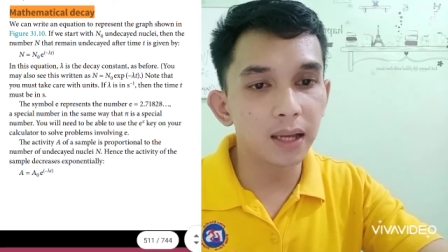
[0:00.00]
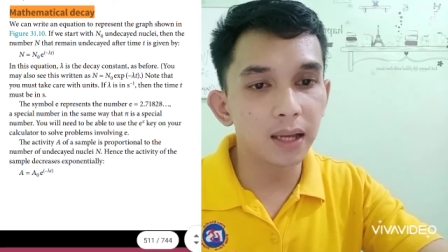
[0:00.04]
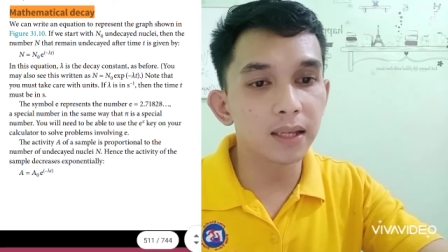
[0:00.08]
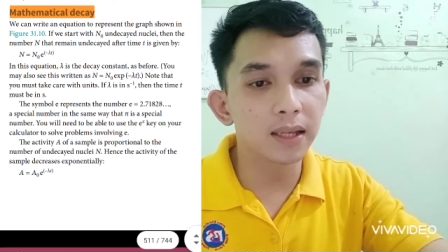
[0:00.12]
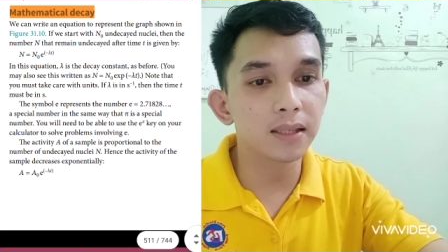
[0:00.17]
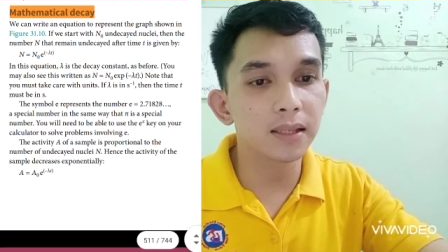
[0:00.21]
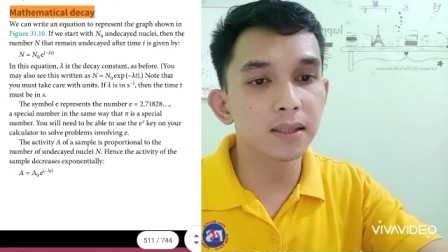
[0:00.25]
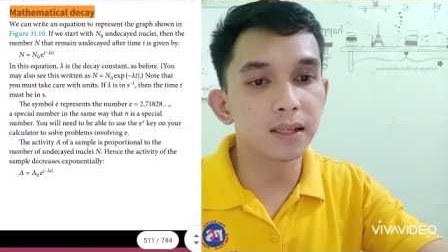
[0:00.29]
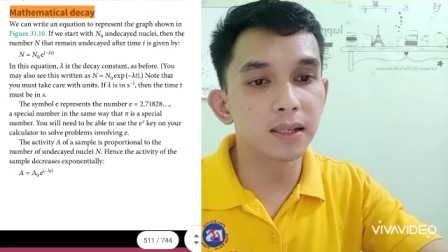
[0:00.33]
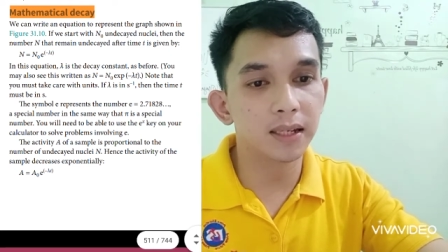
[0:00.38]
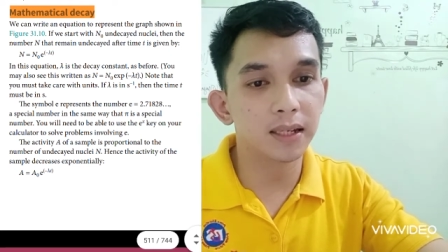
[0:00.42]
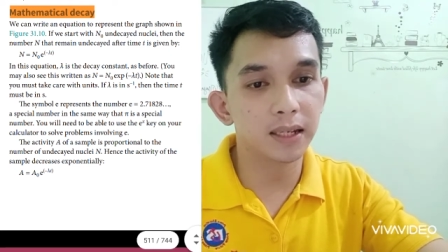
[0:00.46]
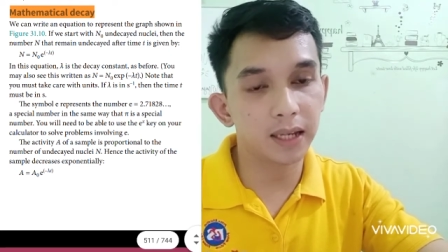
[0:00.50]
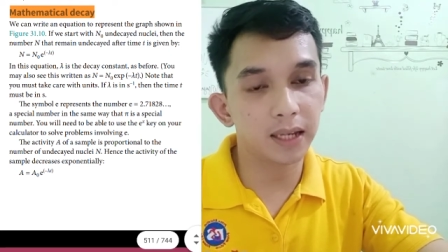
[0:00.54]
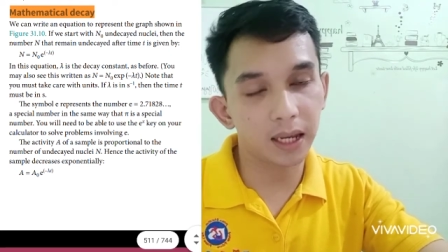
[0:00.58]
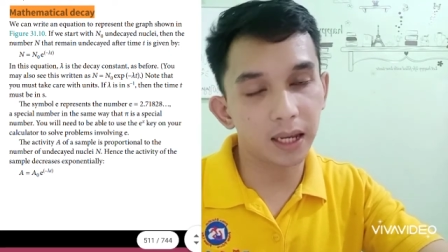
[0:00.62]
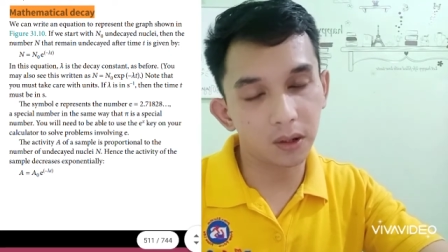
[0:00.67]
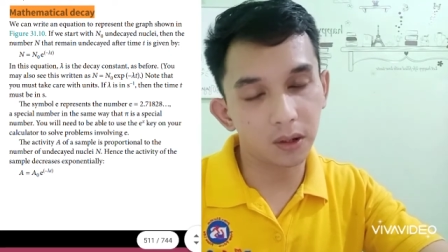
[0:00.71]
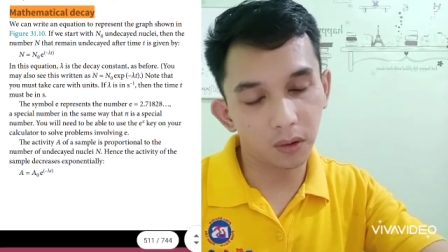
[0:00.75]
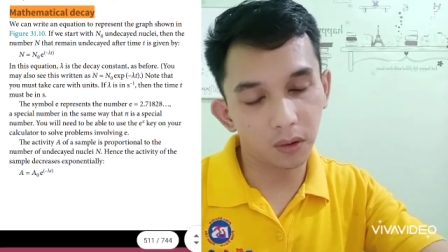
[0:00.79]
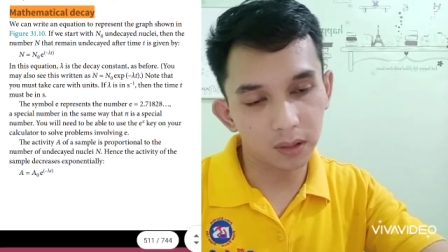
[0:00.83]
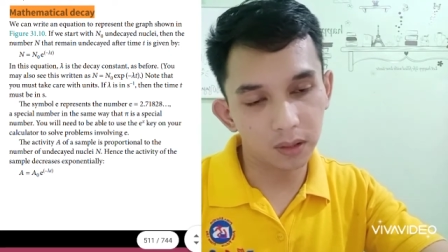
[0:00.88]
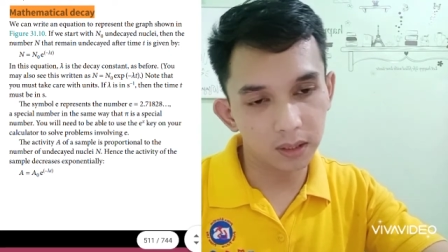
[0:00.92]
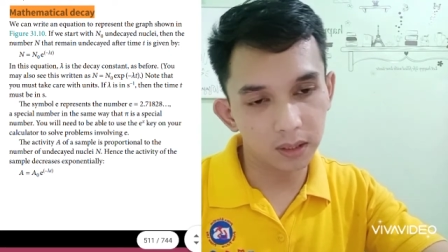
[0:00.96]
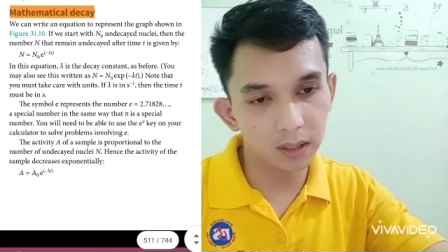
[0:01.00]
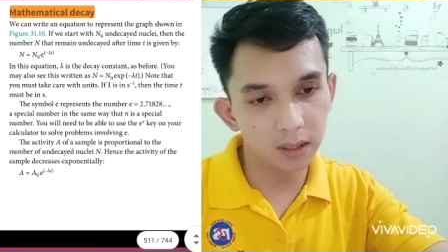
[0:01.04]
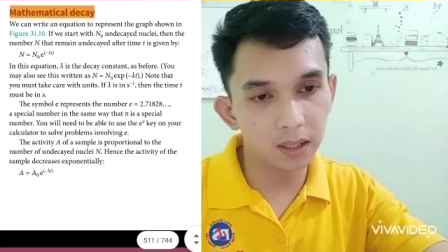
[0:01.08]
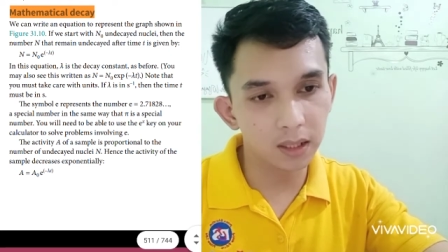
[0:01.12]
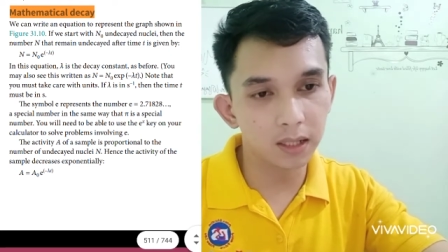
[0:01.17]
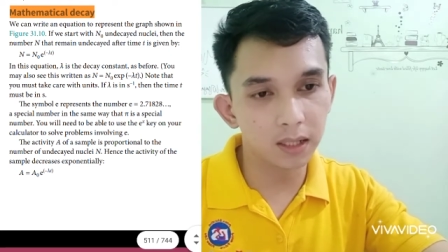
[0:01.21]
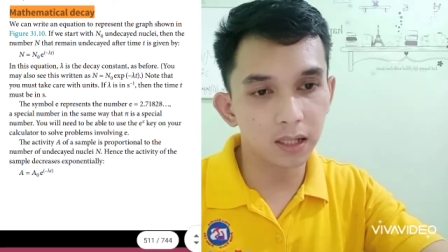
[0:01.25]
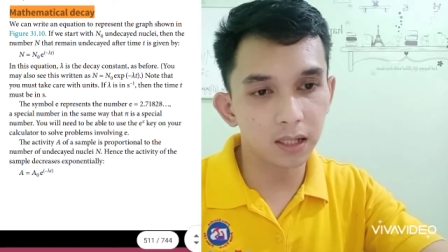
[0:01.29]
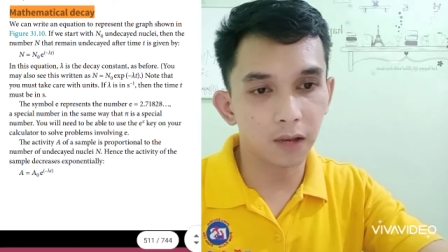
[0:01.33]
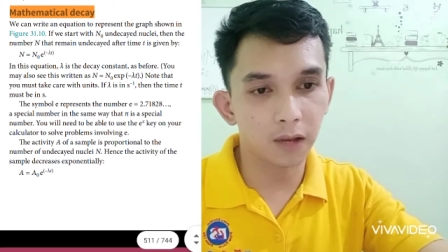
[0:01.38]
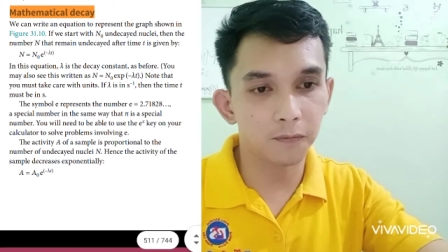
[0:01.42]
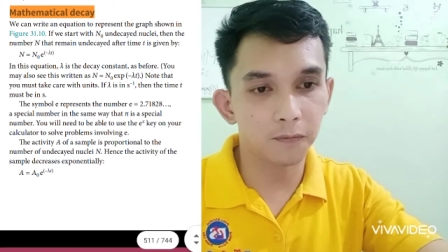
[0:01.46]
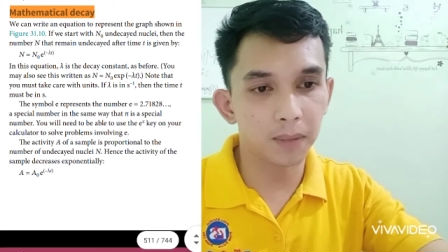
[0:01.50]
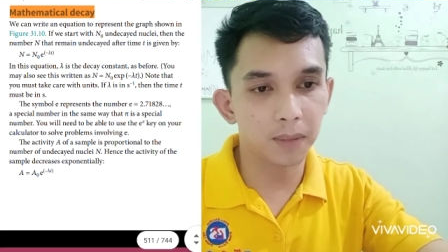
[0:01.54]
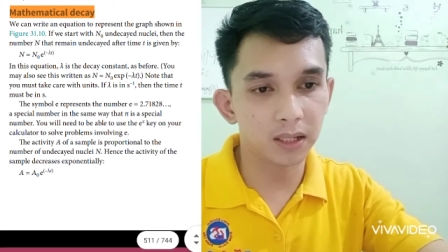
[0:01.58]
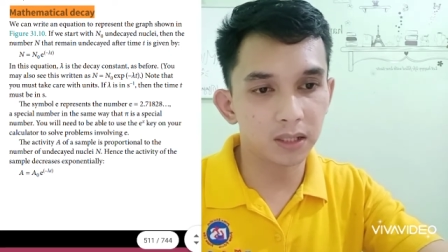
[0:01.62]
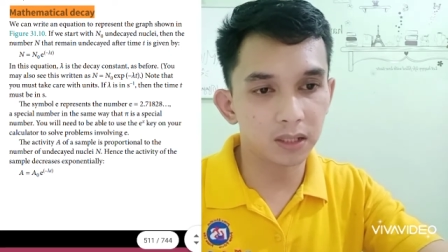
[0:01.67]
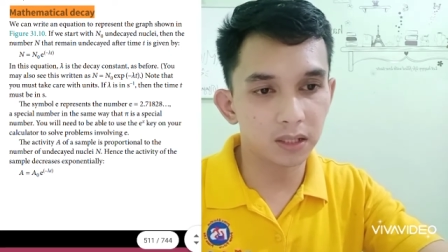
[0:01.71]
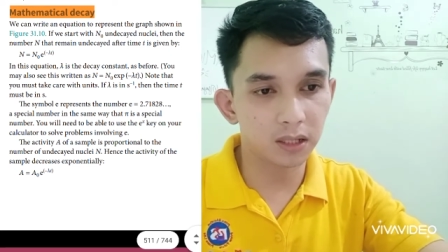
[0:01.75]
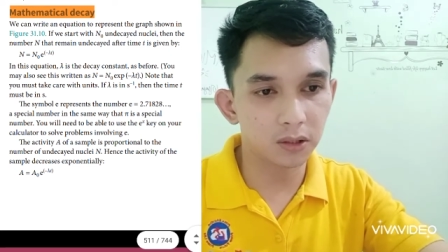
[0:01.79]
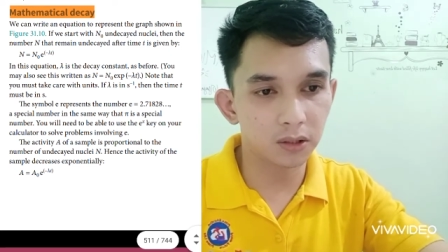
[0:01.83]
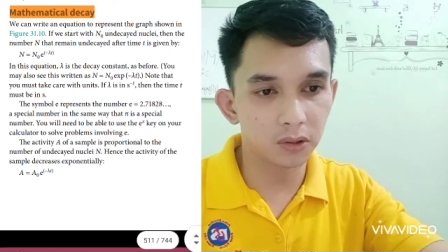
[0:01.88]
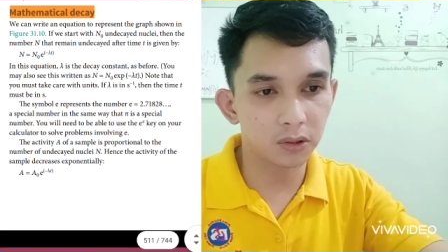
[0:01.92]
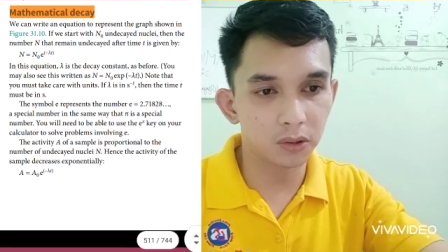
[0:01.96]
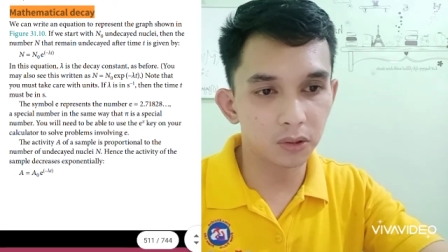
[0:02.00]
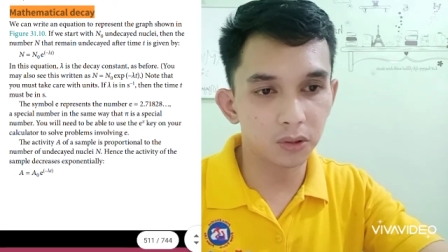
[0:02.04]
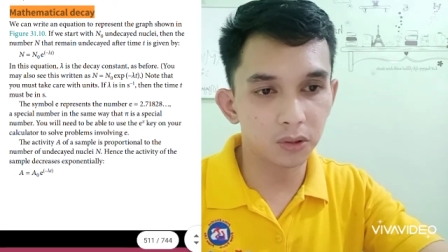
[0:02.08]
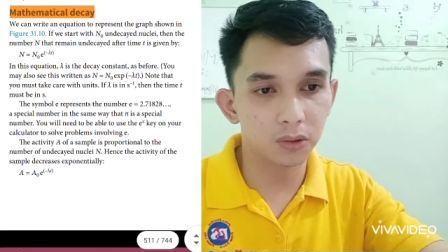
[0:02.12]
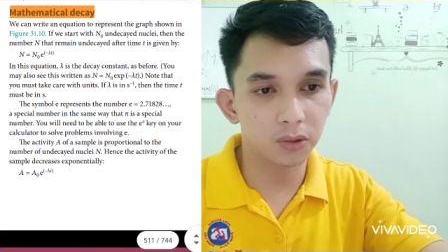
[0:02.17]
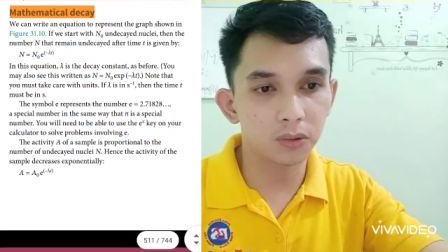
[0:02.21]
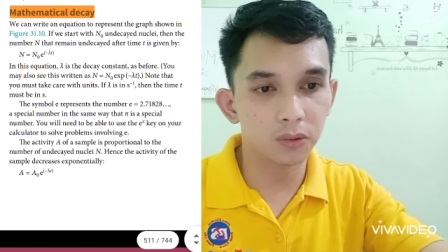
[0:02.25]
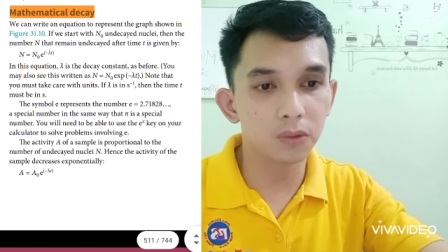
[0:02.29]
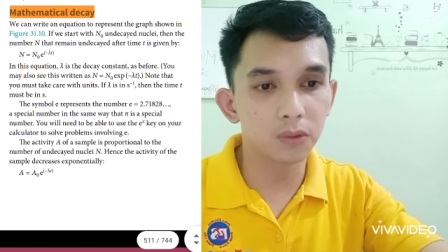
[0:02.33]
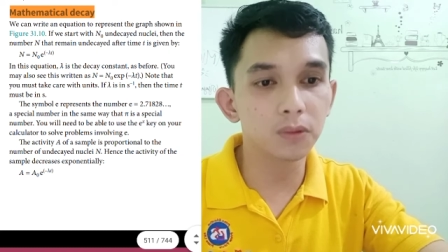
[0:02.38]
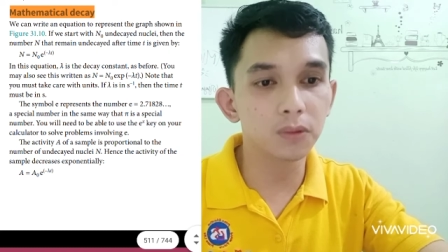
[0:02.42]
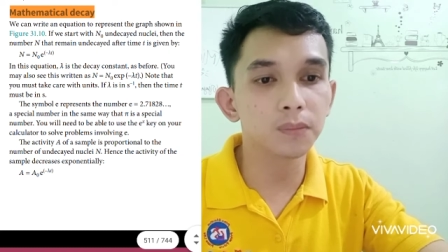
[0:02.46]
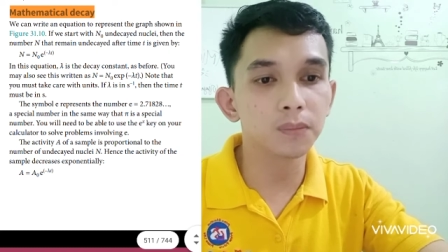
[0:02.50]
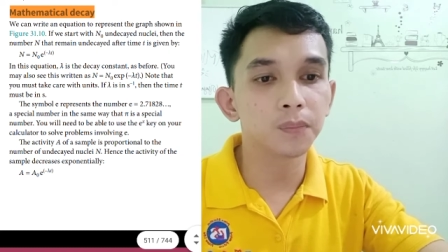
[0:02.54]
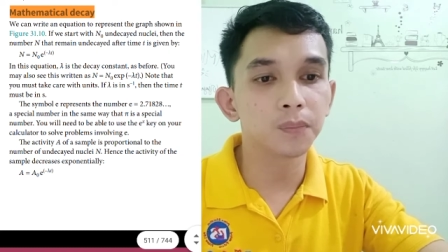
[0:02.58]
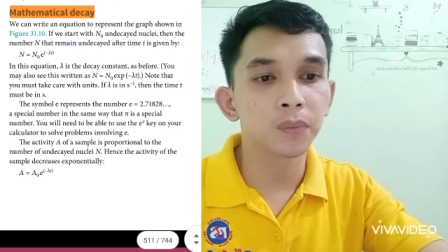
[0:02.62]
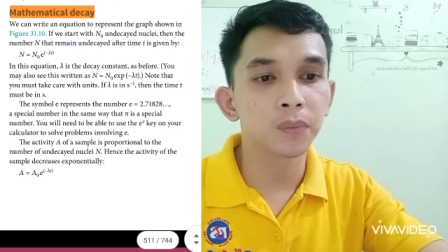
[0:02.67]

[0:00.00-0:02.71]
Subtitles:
is the decay constant, as I've mentioned to you.